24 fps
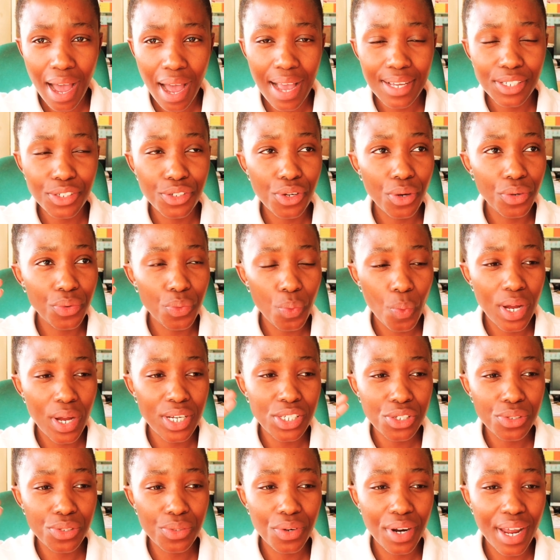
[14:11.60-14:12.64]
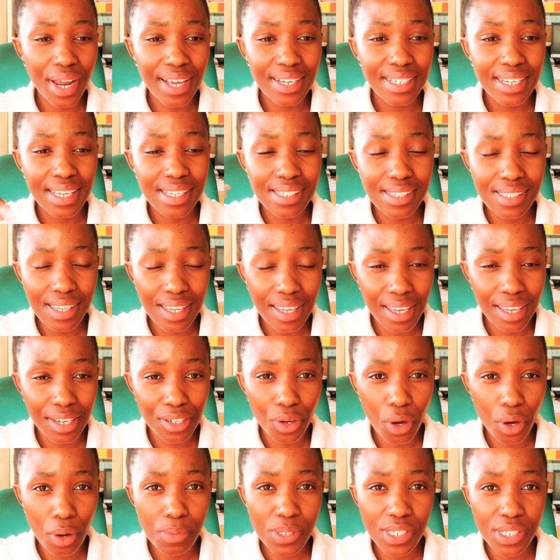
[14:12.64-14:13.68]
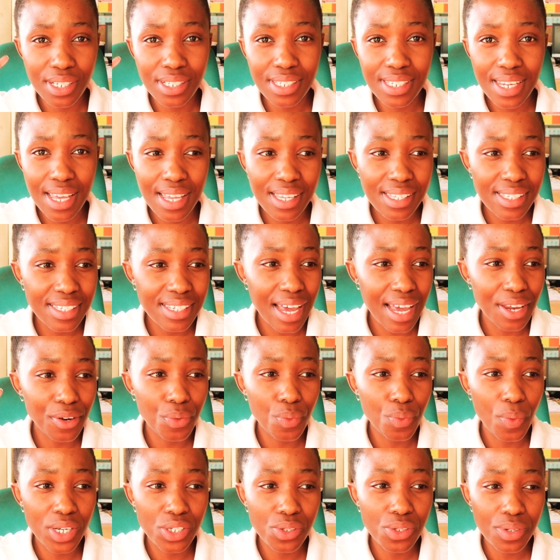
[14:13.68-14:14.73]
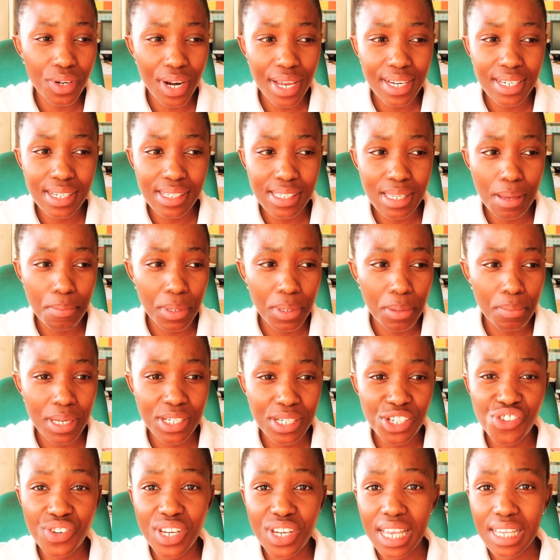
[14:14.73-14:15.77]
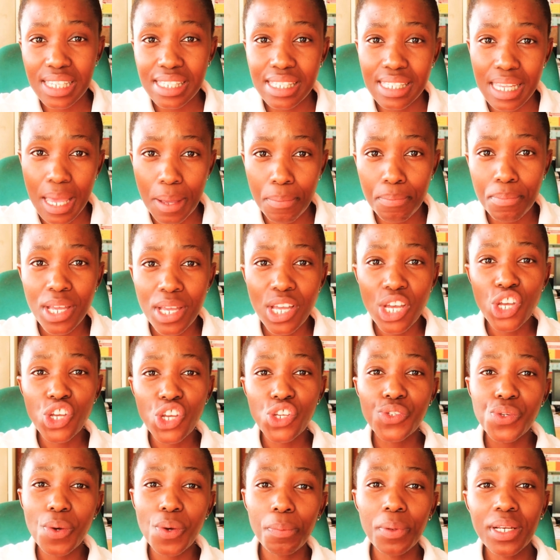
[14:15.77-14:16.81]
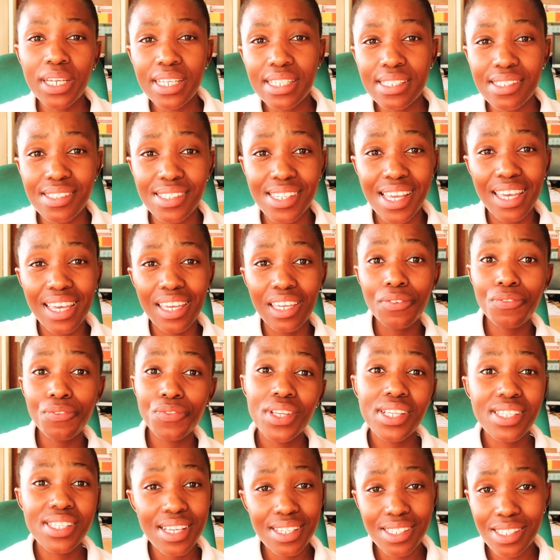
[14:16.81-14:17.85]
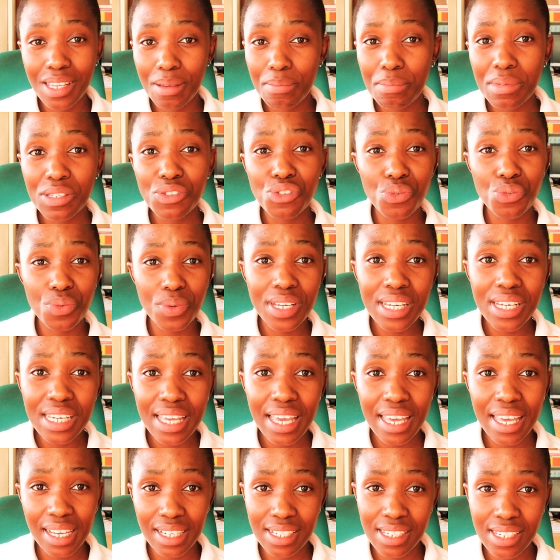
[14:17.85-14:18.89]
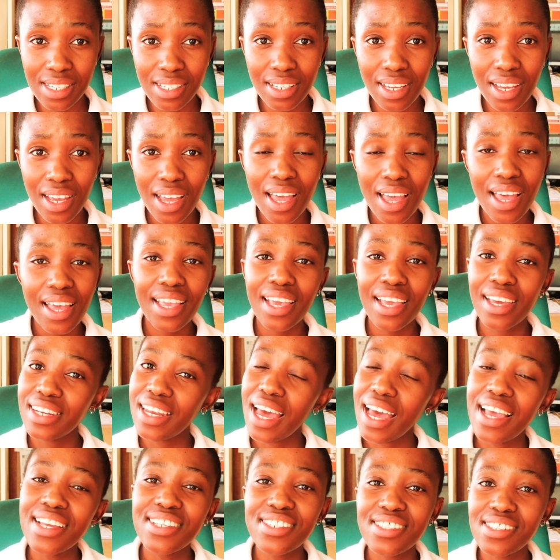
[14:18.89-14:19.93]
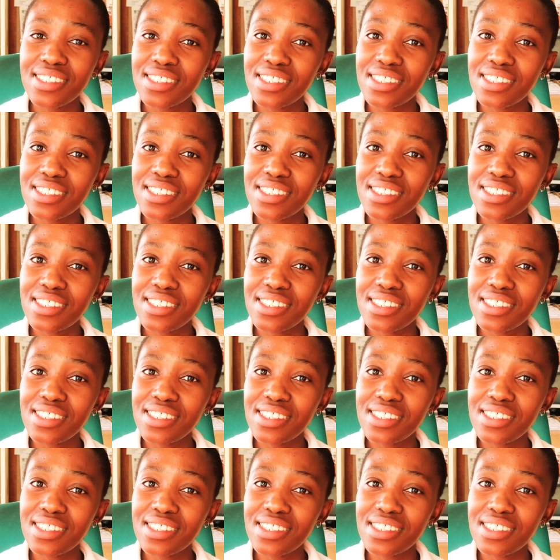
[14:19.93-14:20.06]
I don't want to write a second option test. I don't want to write a supplementary exam. So please, if this exam is really hectic, can you